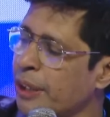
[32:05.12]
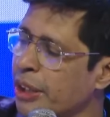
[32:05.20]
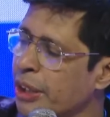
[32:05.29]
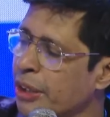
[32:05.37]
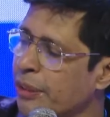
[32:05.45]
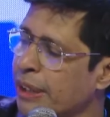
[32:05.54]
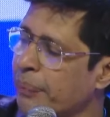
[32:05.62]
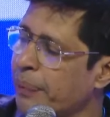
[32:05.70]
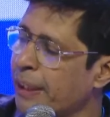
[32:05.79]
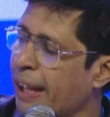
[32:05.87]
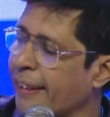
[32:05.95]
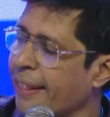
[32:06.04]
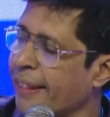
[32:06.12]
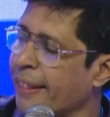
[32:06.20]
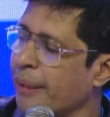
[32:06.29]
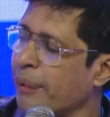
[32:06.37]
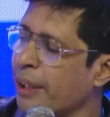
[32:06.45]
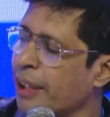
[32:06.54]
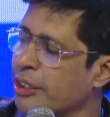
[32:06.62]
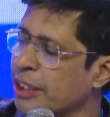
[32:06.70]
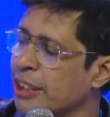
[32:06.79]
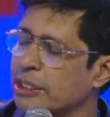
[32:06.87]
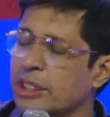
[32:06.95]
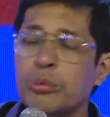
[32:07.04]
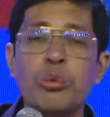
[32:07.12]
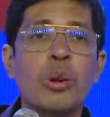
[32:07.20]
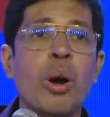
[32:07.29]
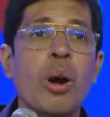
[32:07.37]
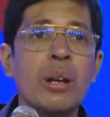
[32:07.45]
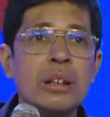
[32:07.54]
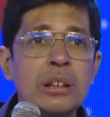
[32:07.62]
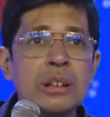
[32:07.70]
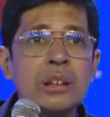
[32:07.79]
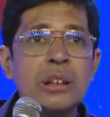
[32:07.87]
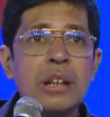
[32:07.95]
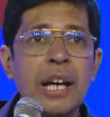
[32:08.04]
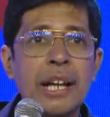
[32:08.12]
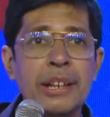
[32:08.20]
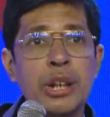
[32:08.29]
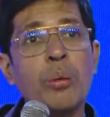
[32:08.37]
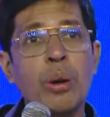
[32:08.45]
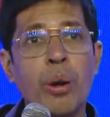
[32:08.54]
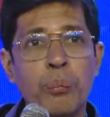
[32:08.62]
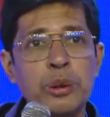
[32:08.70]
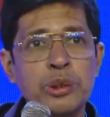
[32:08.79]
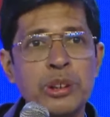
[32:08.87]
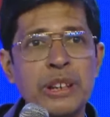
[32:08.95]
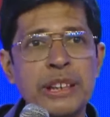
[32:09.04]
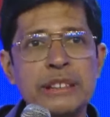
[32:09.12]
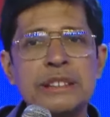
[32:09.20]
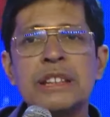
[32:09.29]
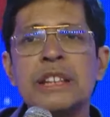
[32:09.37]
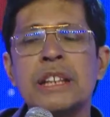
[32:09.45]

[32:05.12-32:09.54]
equitable, accessible education for all and equal opportunities.